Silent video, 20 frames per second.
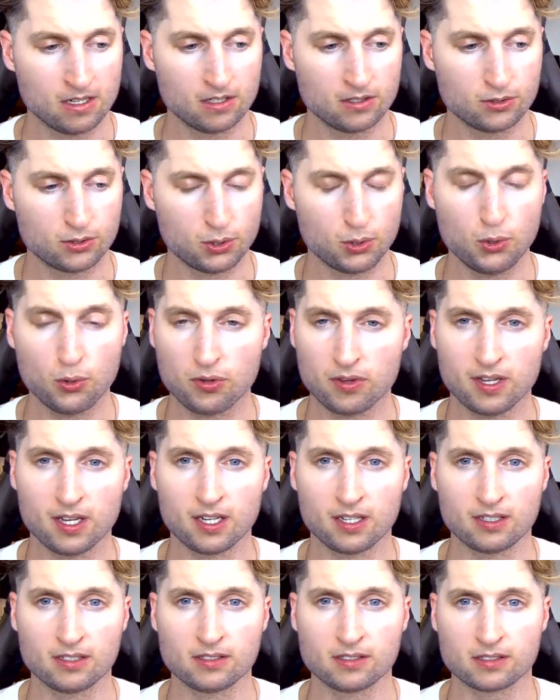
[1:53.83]
Two
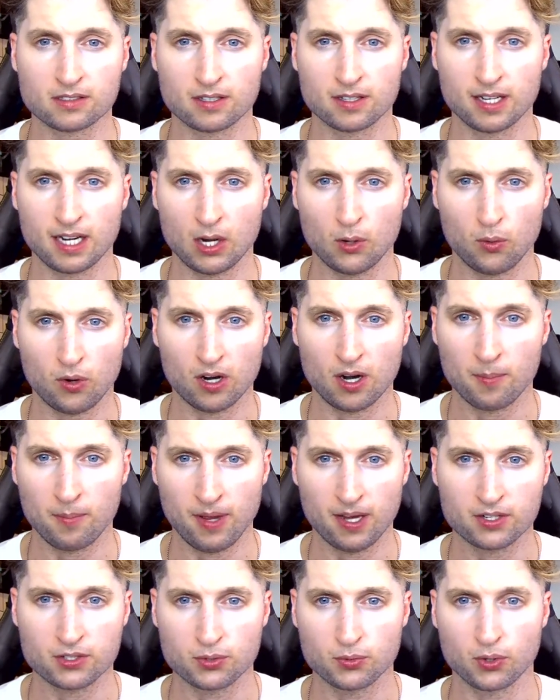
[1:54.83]
things that I want to
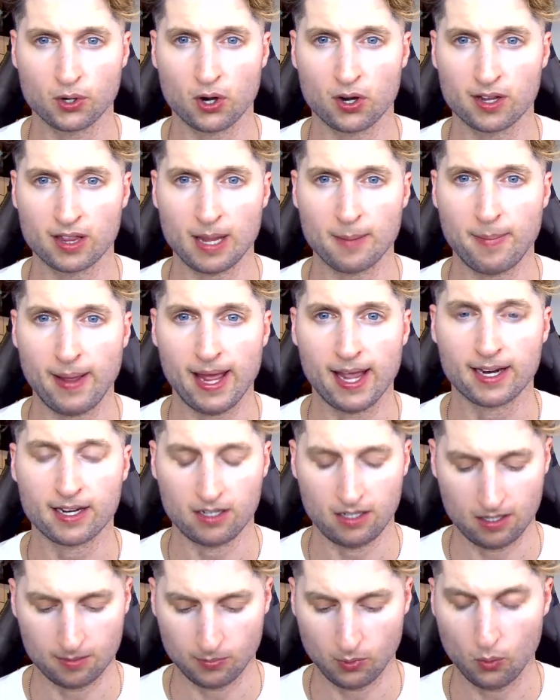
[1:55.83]
mention regarding that packet.
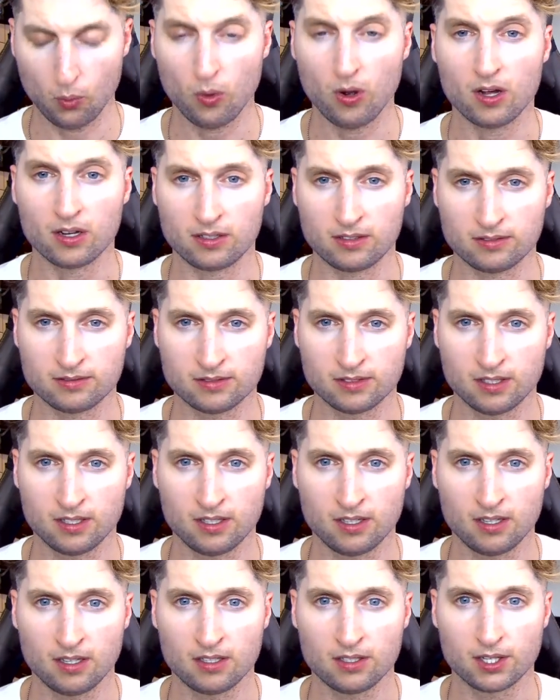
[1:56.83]
Number one,
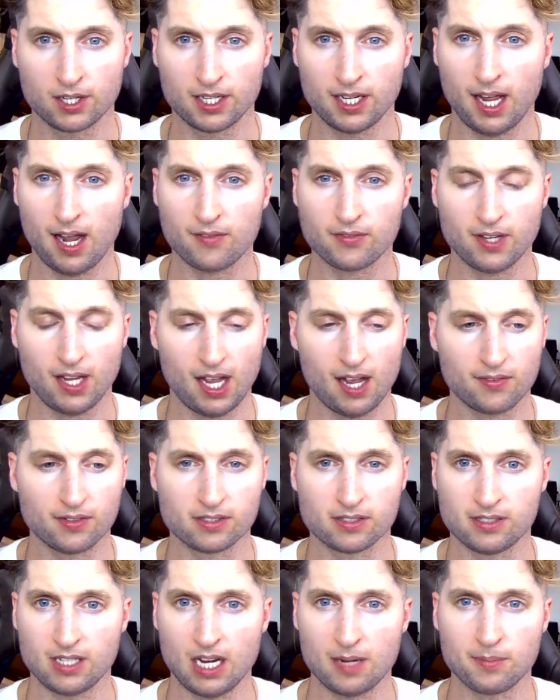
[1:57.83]
you're going to have a
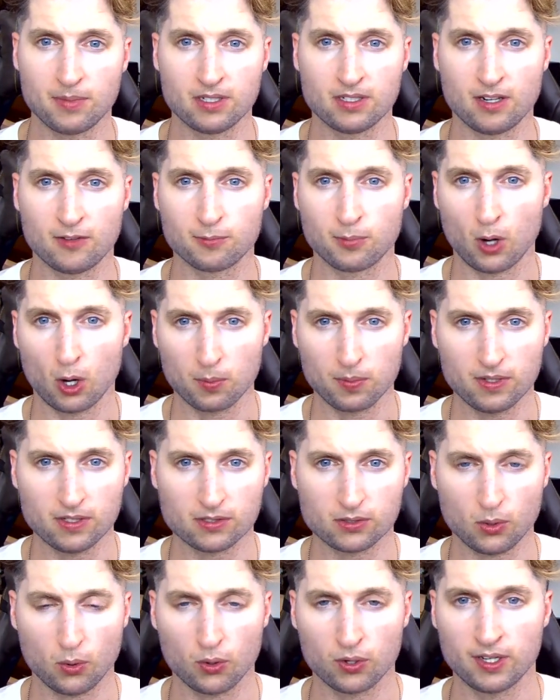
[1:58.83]
statement of
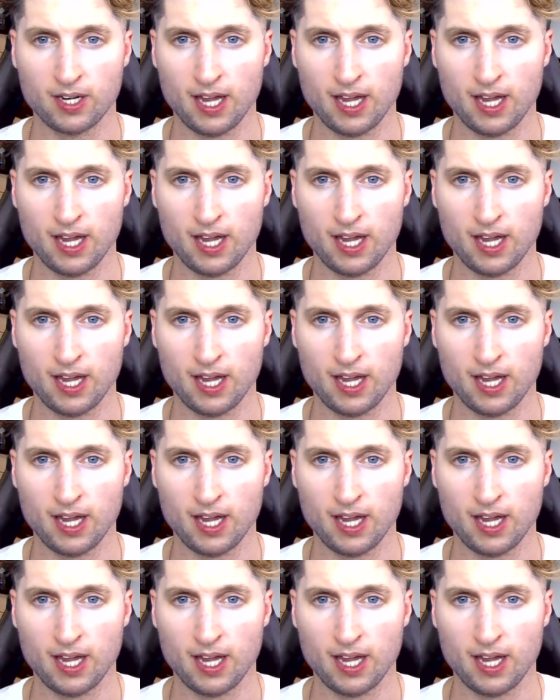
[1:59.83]
purpose or an